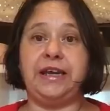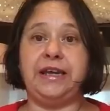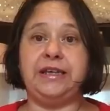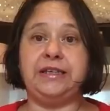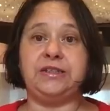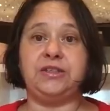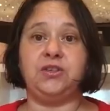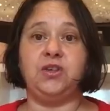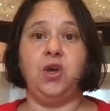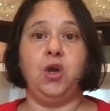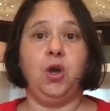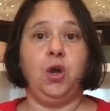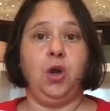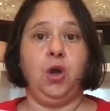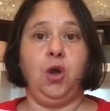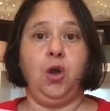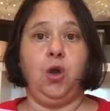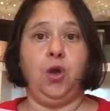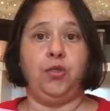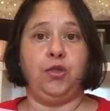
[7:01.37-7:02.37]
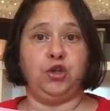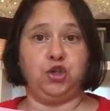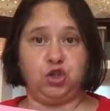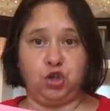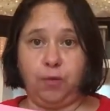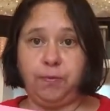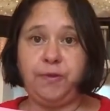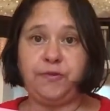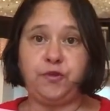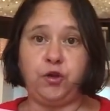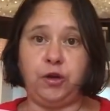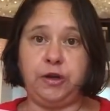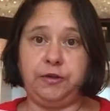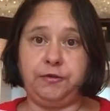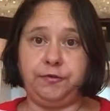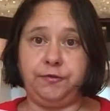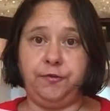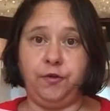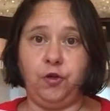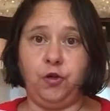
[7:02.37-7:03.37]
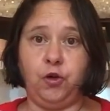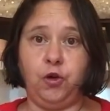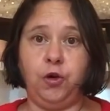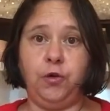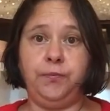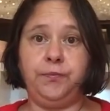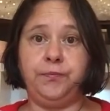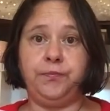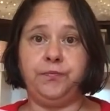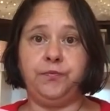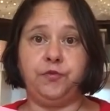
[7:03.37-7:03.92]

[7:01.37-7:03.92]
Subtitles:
is, the shop I've got it from,